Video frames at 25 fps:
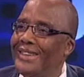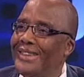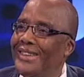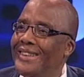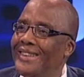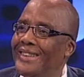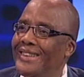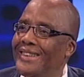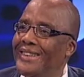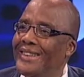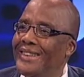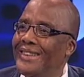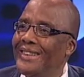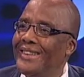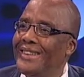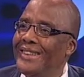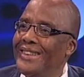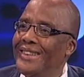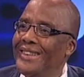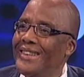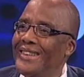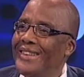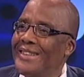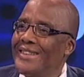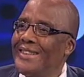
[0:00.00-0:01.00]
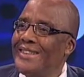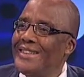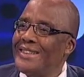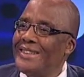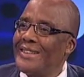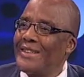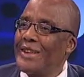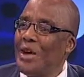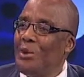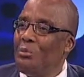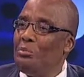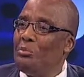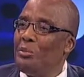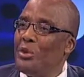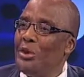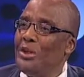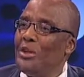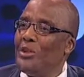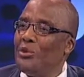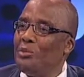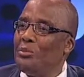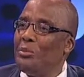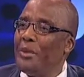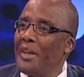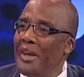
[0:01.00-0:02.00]
Changing
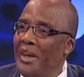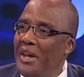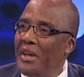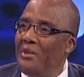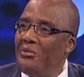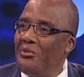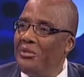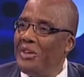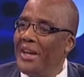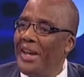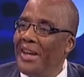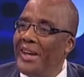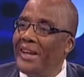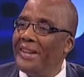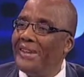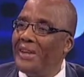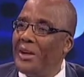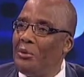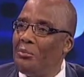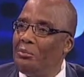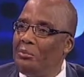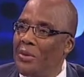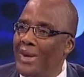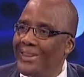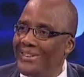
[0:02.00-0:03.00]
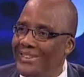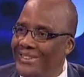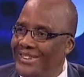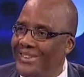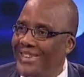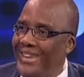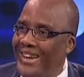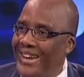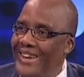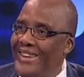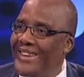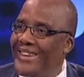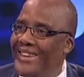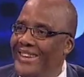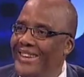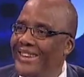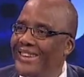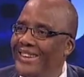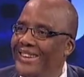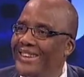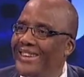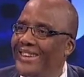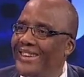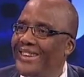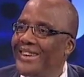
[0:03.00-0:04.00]
somebody's behavior at the mass scale
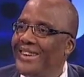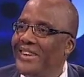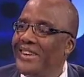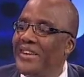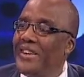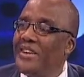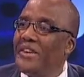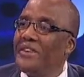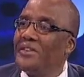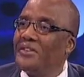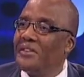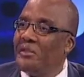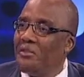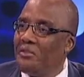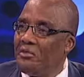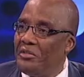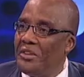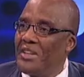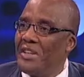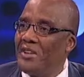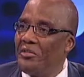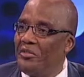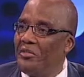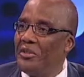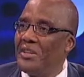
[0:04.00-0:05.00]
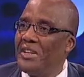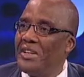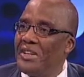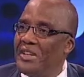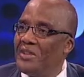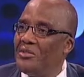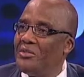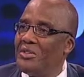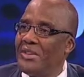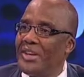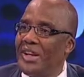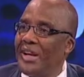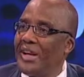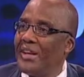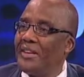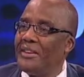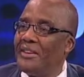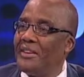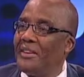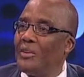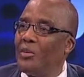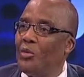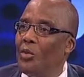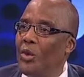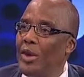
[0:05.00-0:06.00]
is a very, very difficult
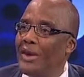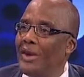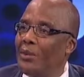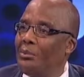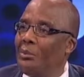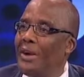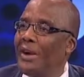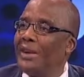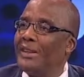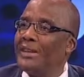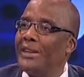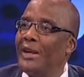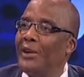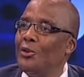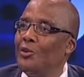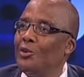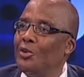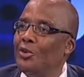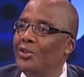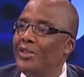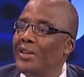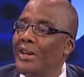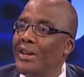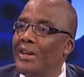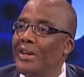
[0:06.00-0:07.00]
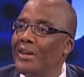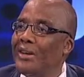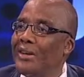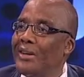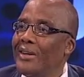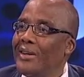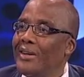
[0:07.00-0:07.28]
thing. What am I trying to say?